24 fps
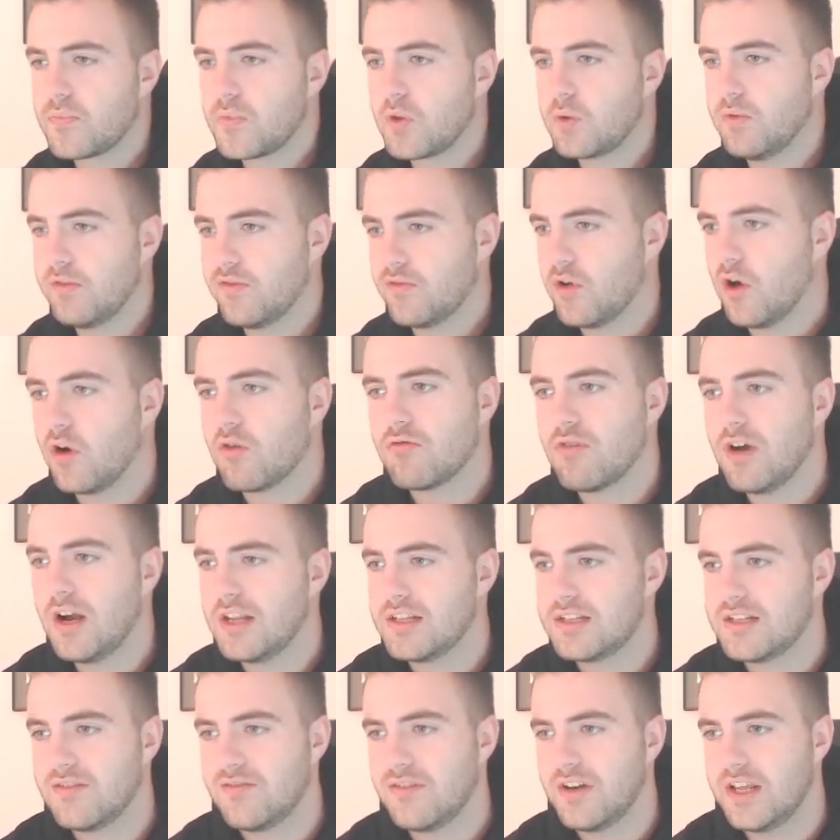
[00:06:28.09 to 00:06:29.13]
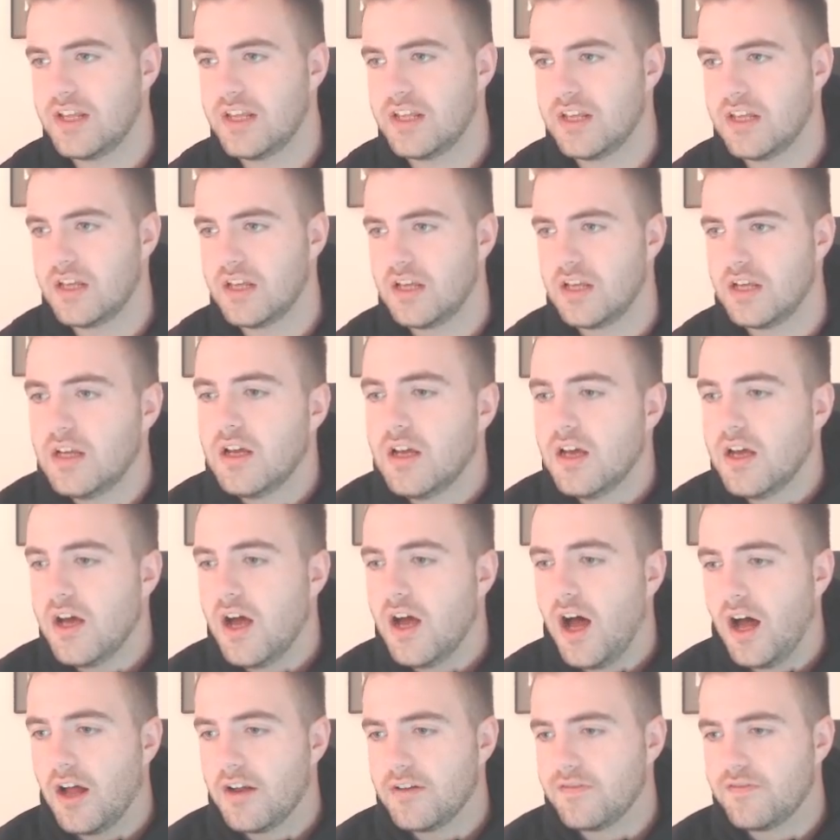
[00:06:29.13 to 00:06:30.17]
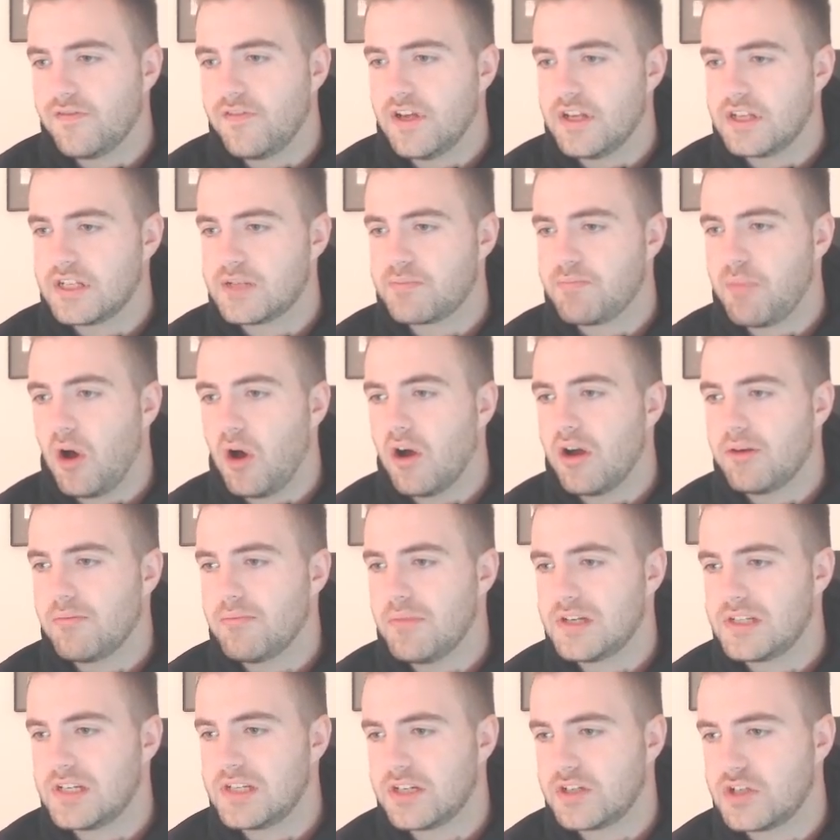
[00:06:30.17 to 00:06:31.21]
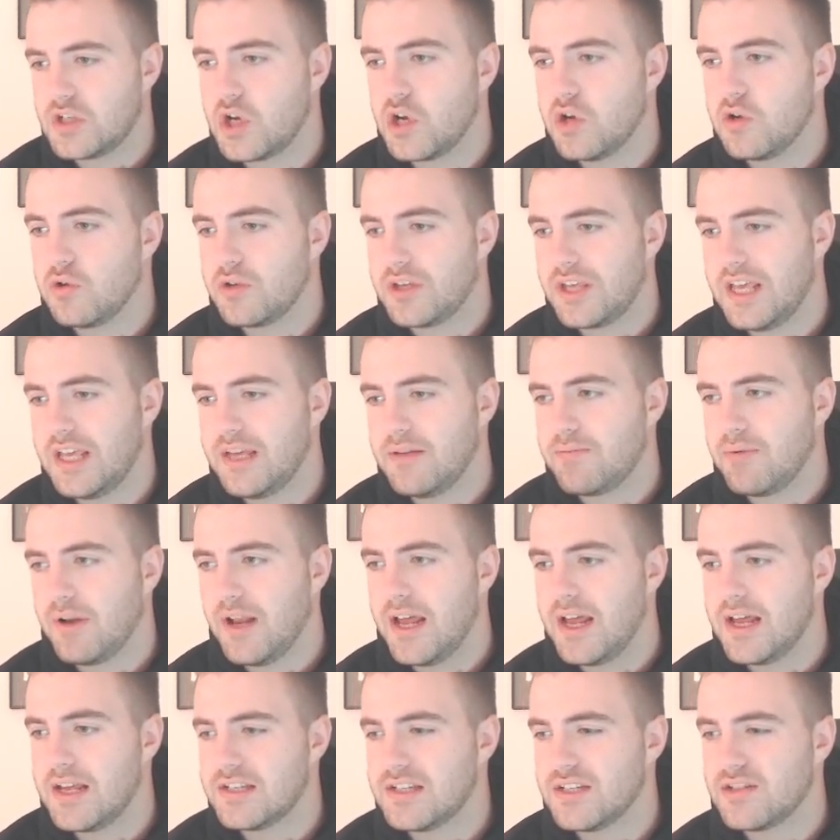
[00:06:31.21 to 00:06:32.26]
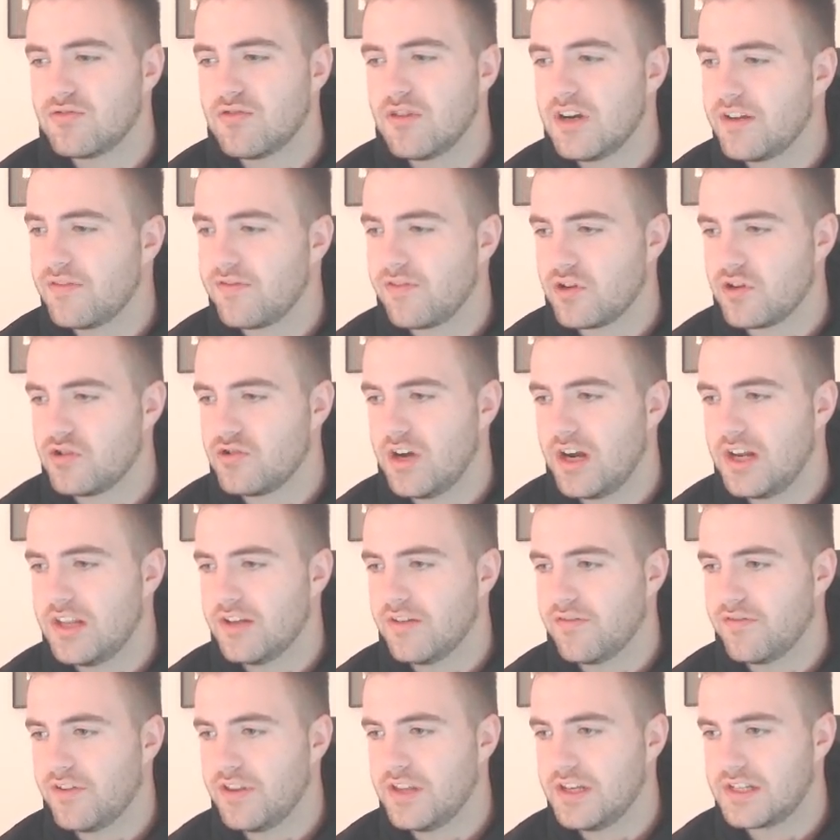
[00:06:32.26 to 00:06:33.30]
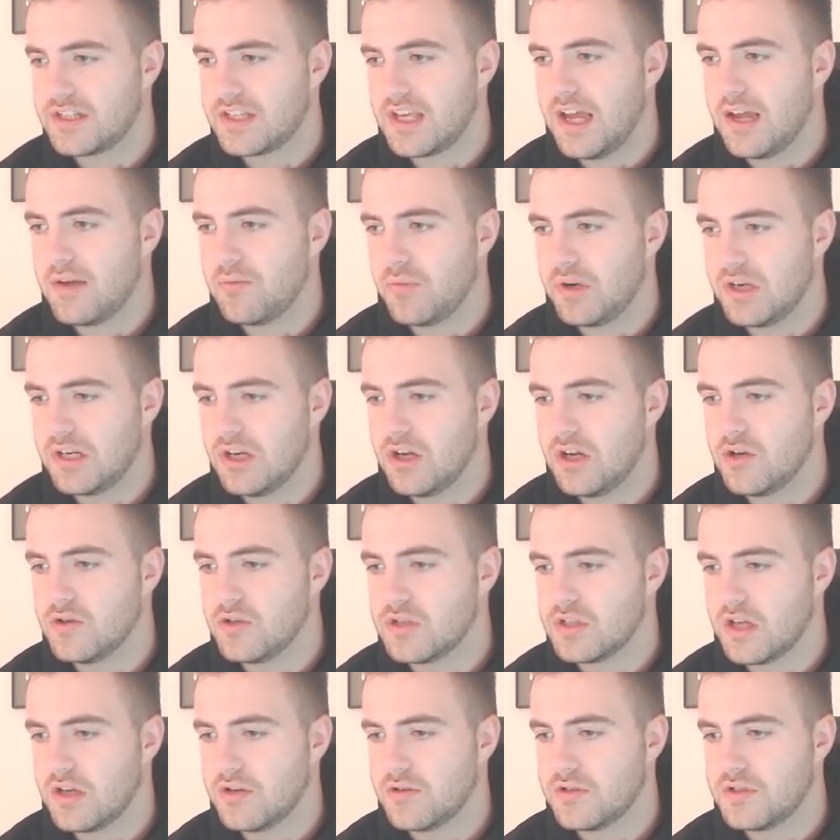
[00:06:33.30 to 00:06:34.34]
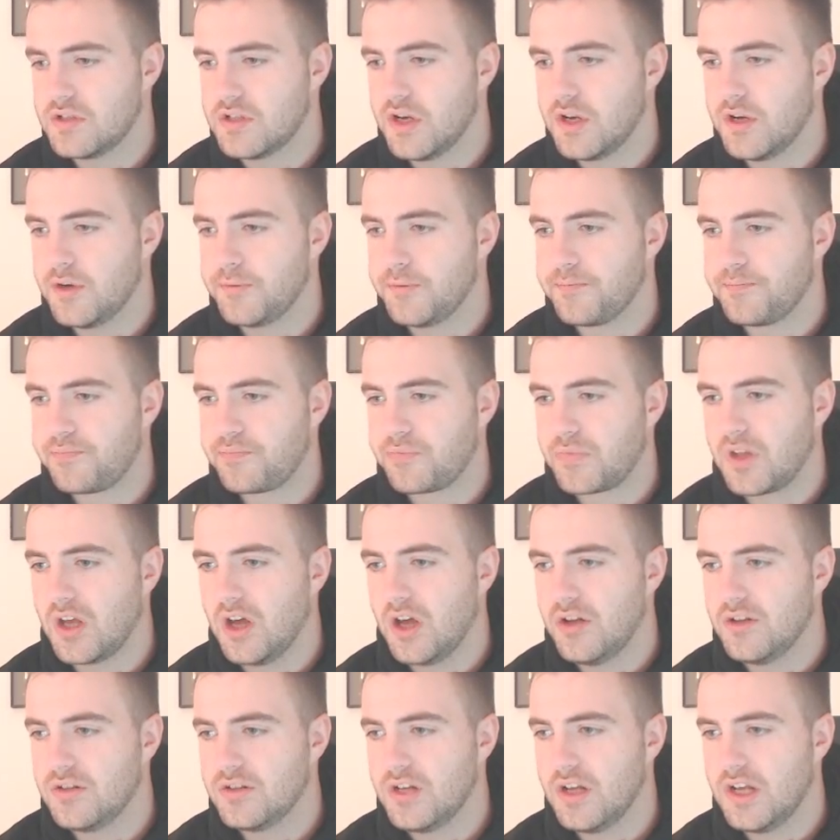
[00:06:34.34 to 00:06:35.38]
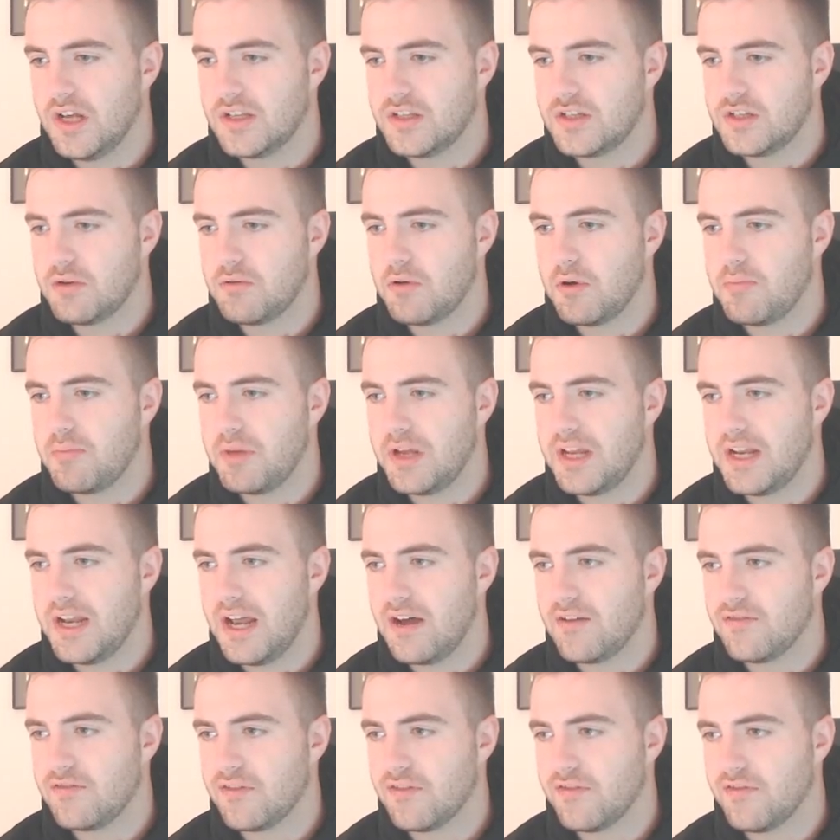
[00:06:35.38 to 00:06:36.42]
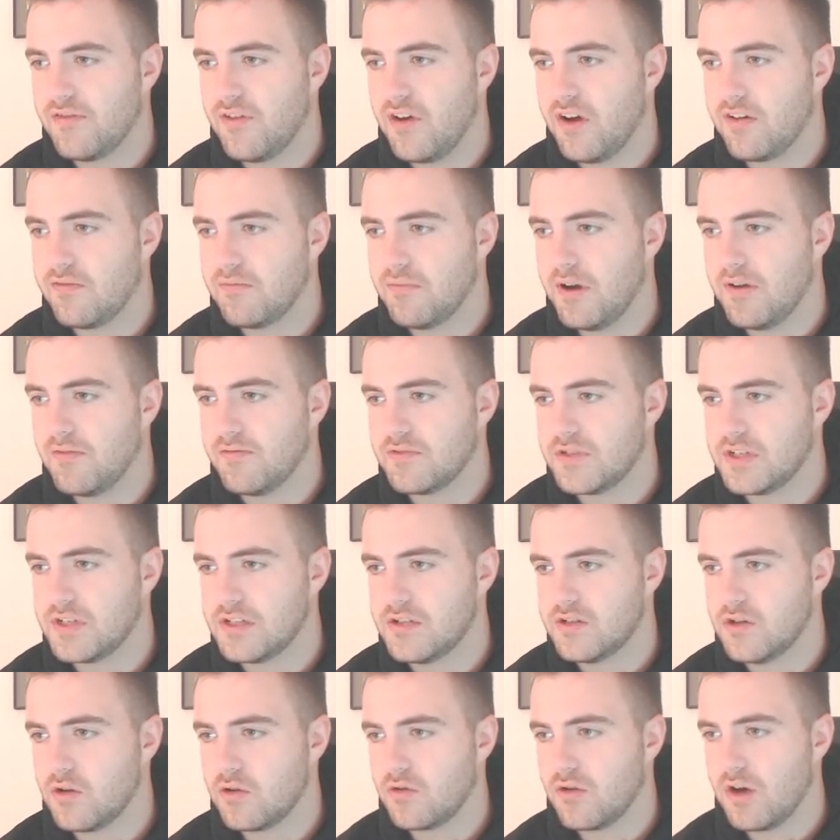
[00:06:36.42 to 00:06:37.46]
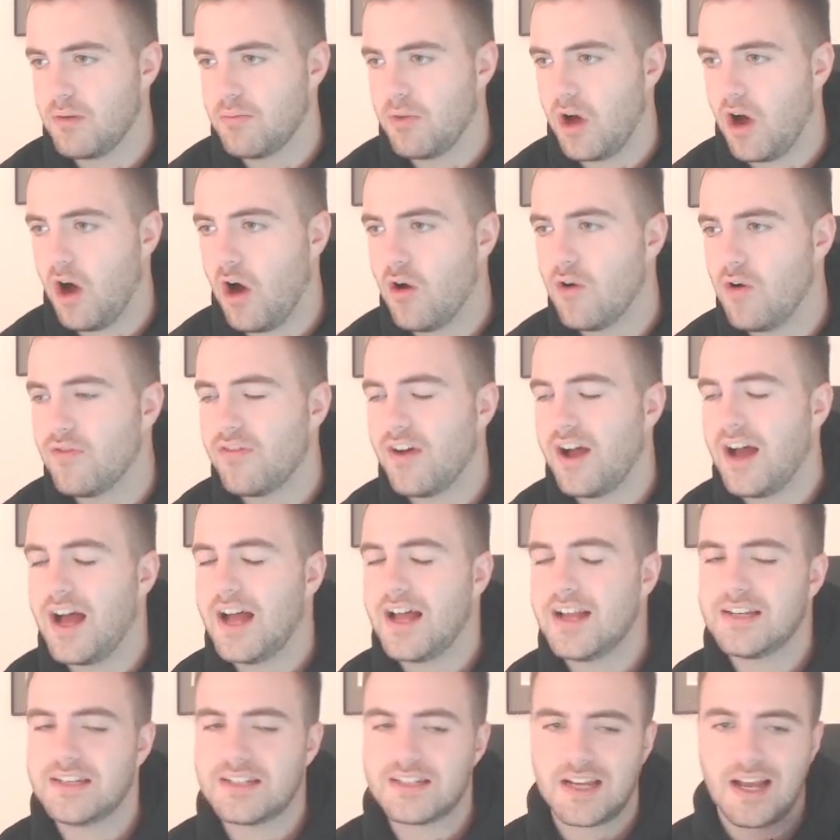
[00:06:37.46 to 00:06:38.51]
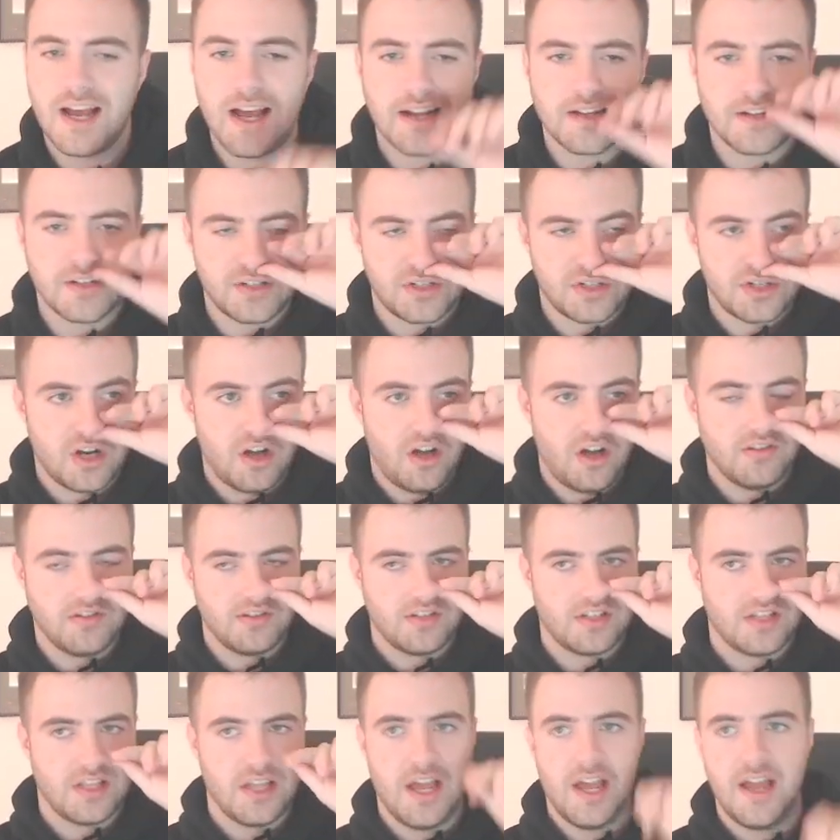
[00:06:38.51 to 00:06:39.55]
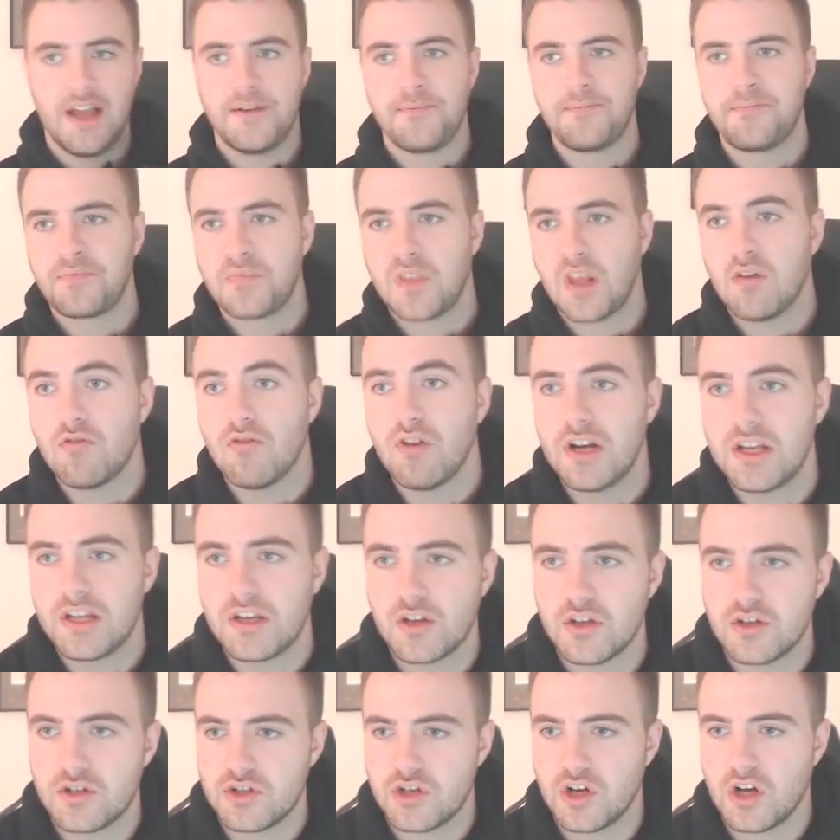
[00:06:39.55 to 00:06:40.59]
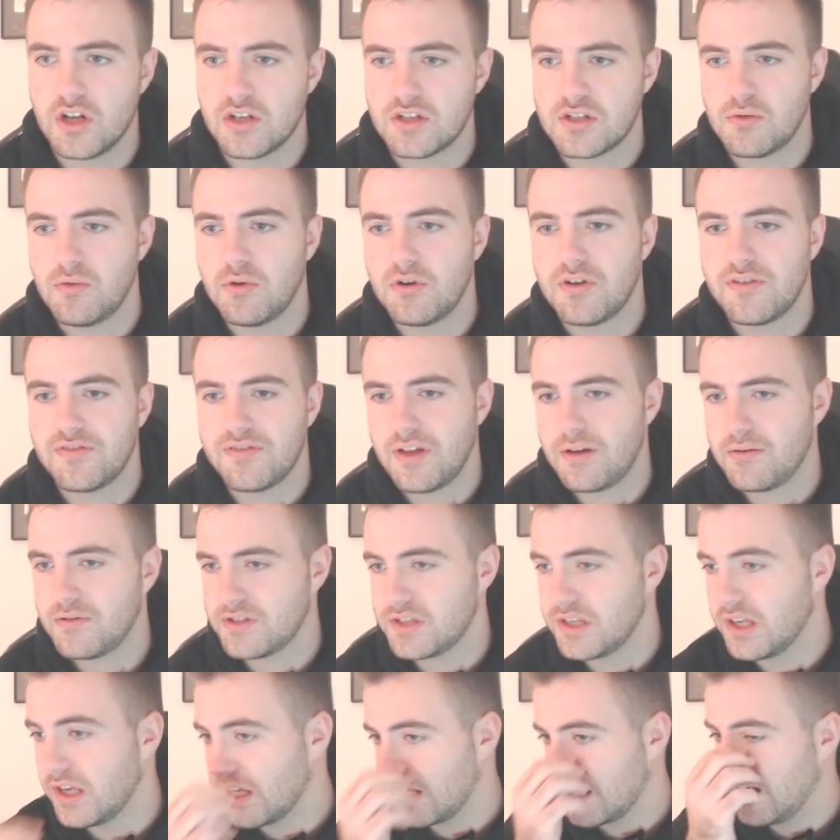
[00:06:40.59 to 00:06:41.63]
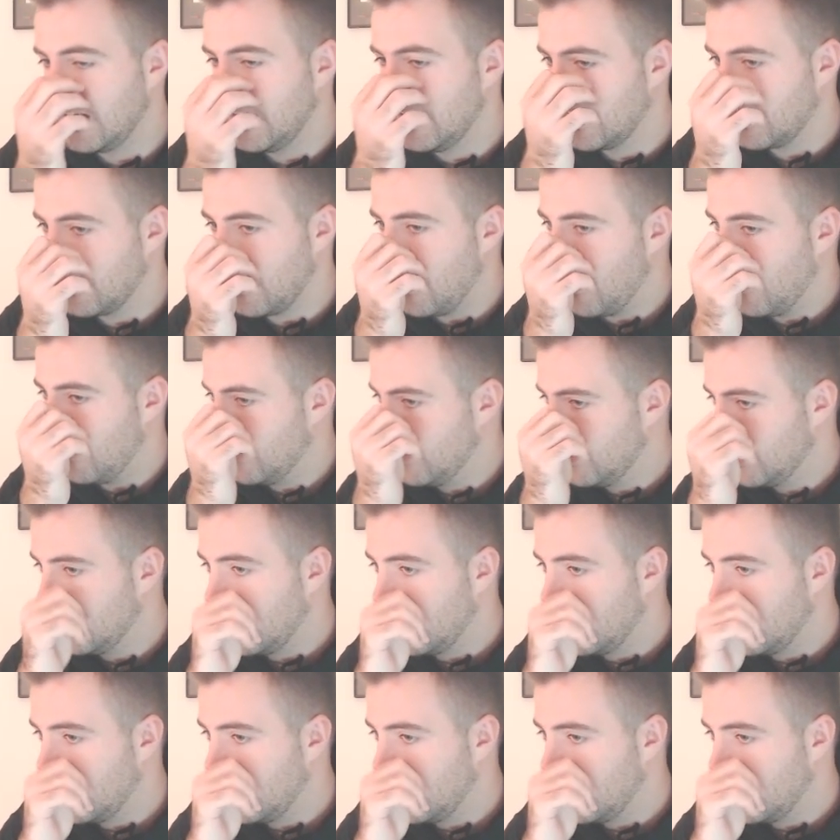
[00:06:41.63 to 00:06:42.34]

We've got a relatively unfit spine, missing 2 key players. It's really frustrating that for this game we'd lose those 2. And Itua being out for 5 months is not great. But Holvad had a chance there. A really good chance. I wonder if that was a clear cut.